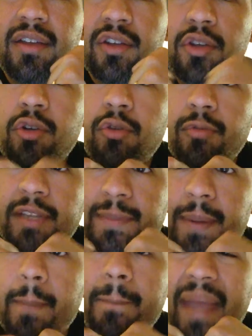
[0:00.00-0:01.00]
who has
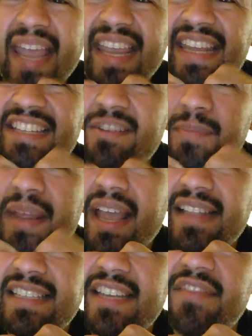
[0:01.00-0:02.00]
been begging to be
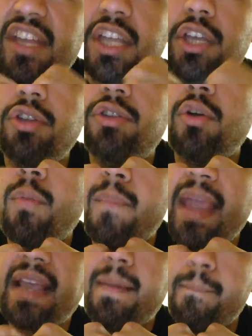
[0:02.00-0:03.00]
on TV, you don't
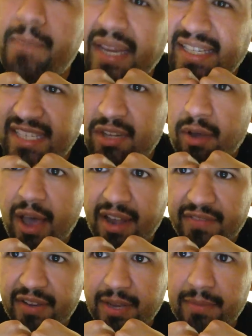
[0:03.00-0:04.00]
make a big deal out
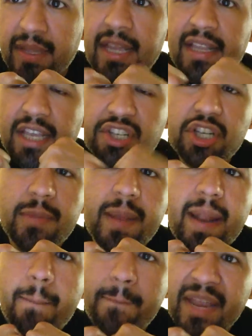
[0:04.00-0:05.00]
of him. They should have made
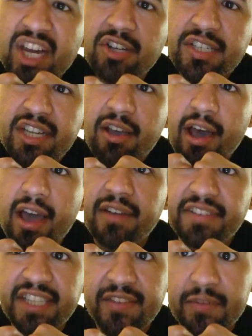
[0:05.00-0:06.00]
a bigger deal out
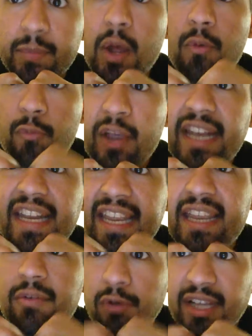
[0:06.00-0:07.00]
of Stephen Amell when
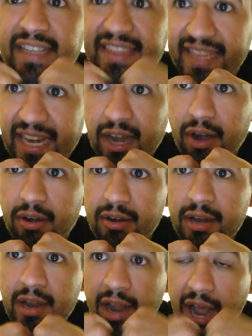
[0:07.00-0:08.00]
he was there
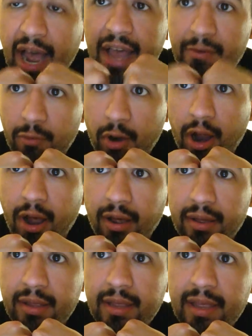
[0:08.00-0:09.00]
on
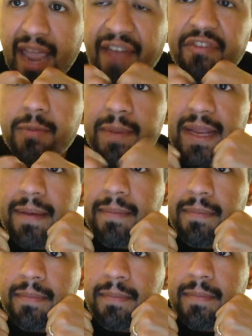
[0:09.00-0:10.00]
Raw, after
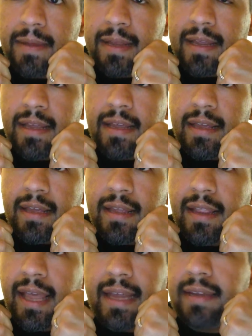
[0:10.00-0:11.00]
being,
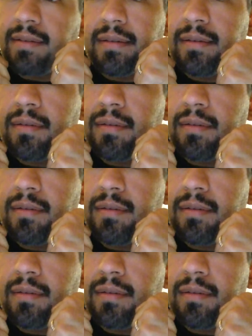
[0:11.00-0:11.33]
like,